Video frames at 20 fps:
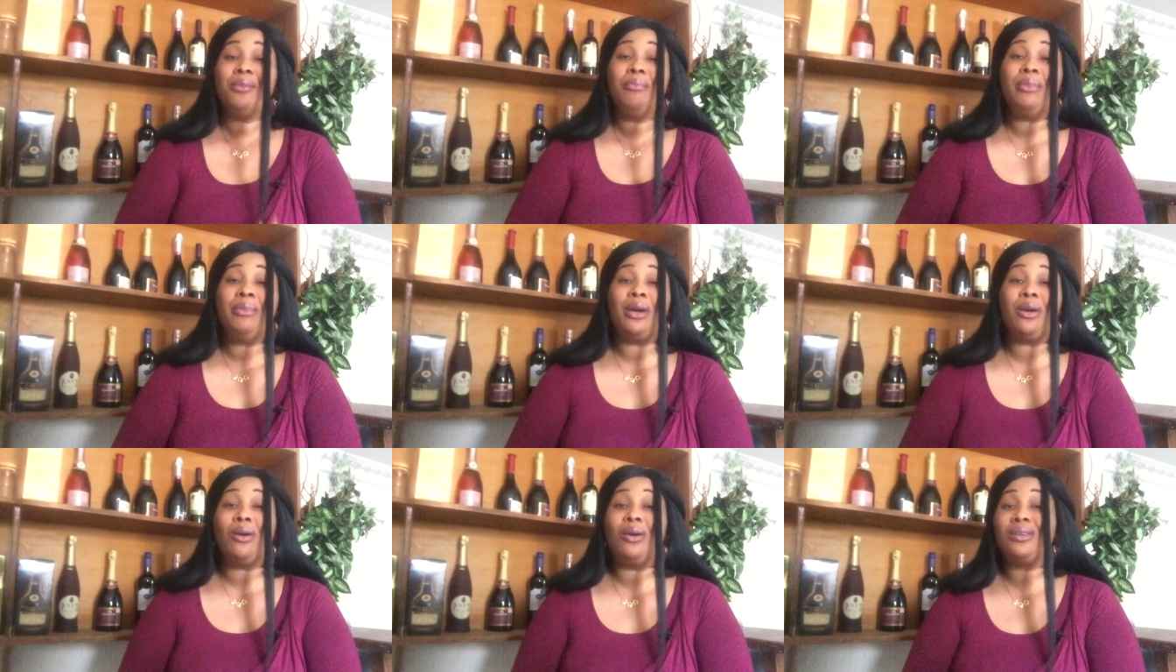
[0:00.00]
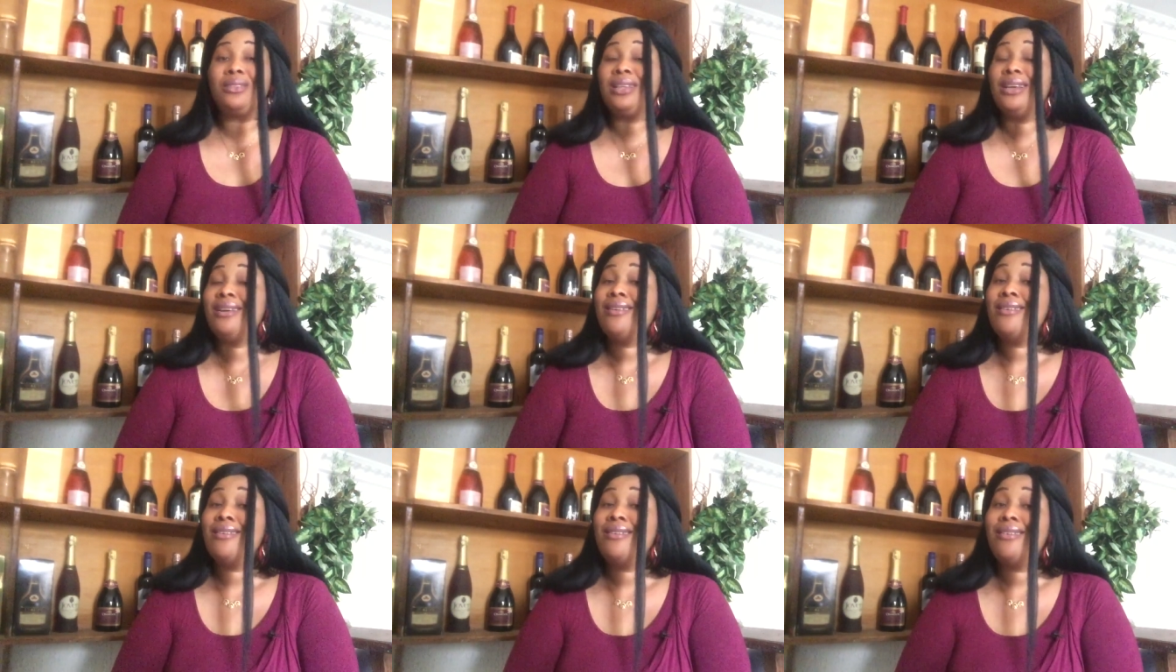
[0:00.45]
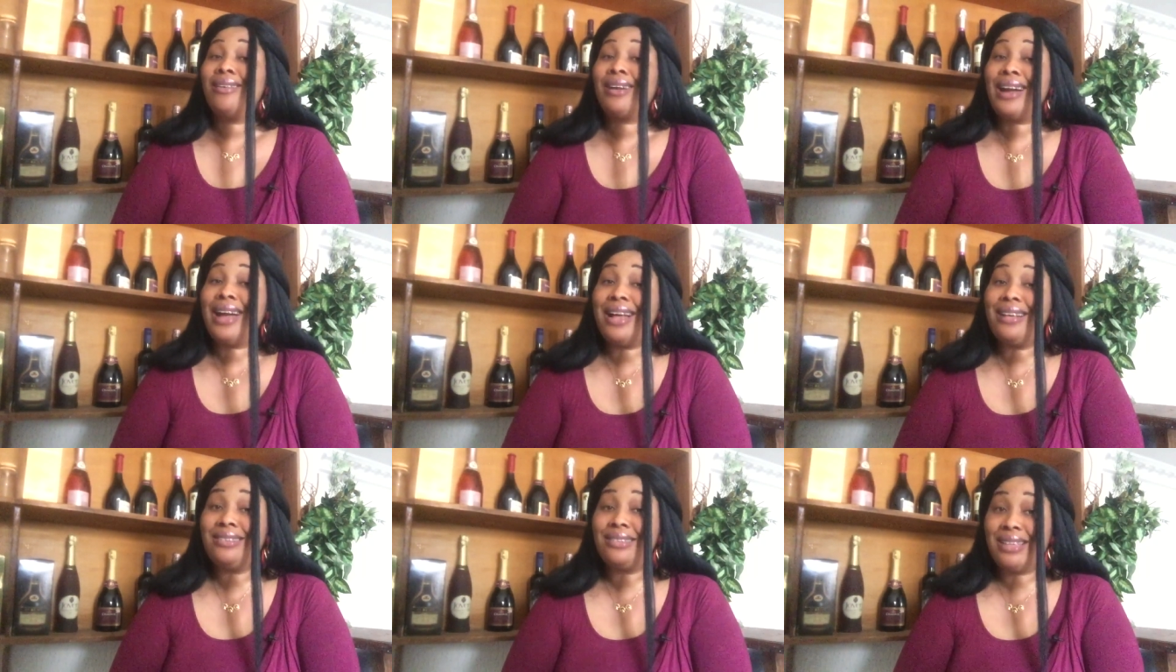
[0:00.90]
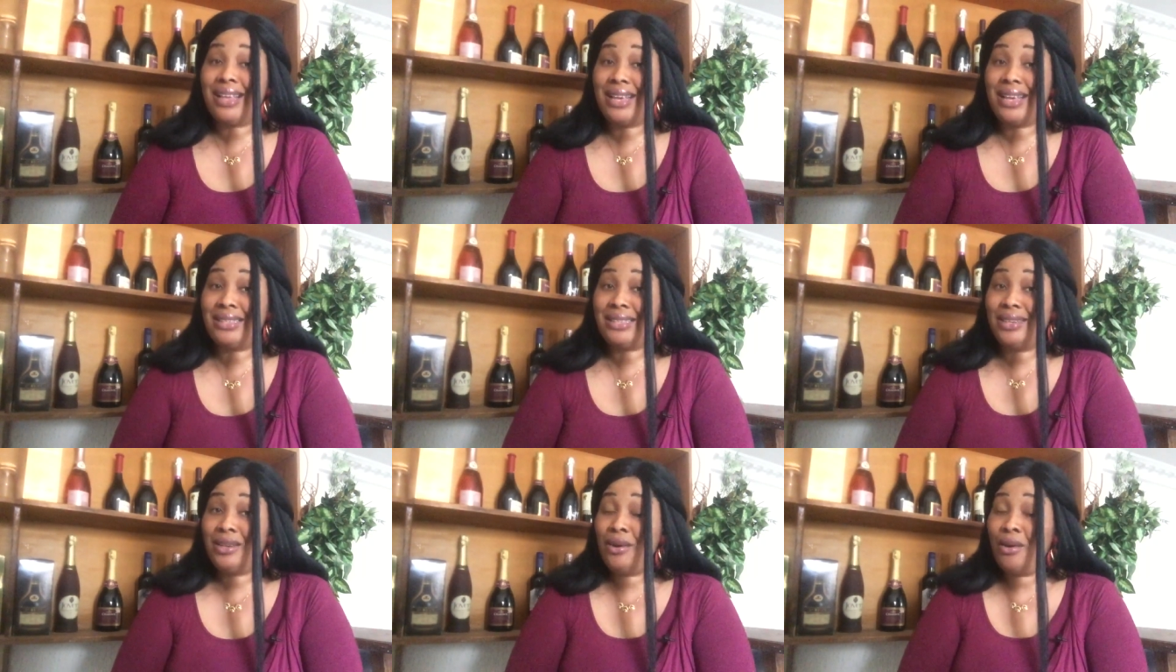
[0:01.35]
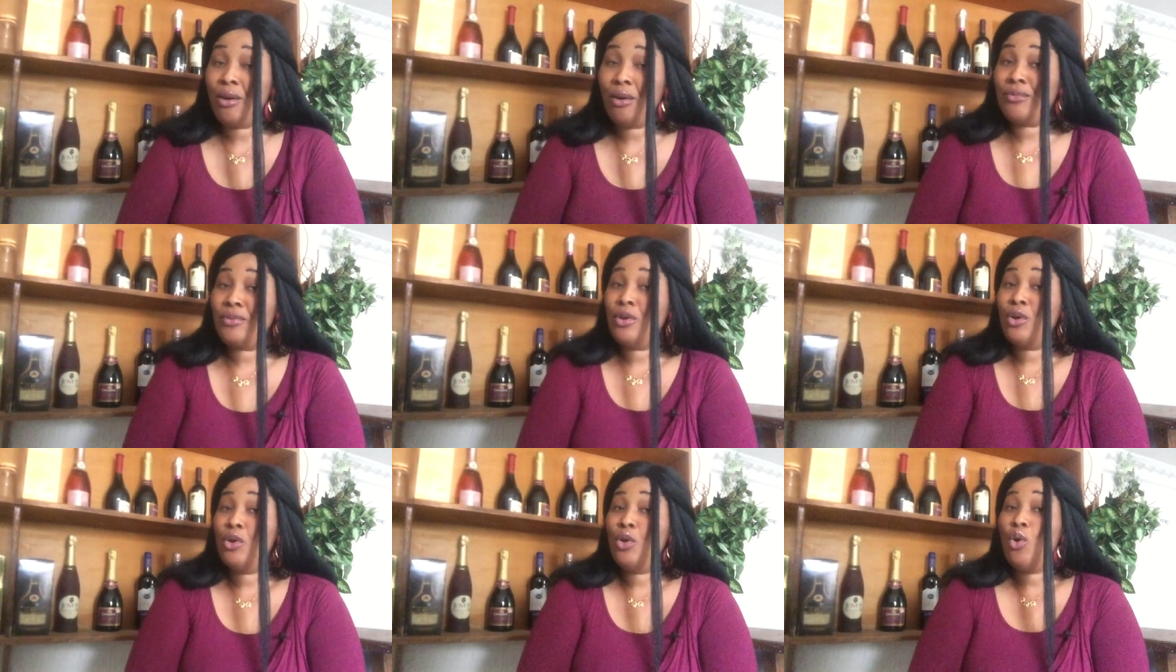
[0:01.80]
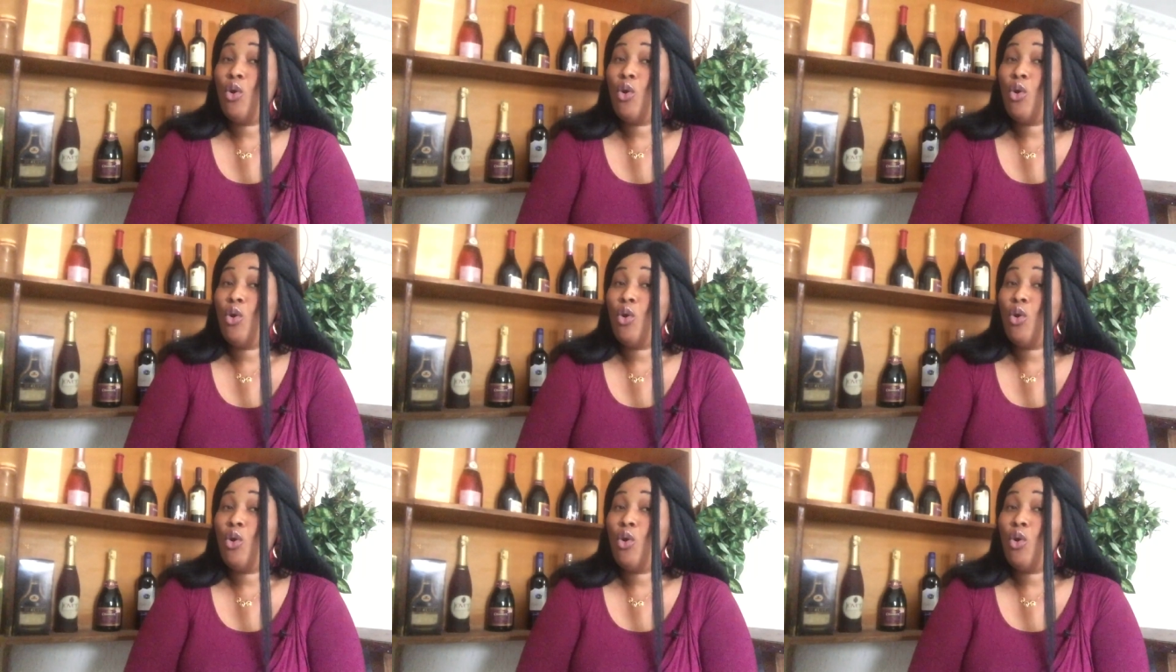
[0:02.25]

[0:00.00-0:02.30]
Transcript: because Cancers love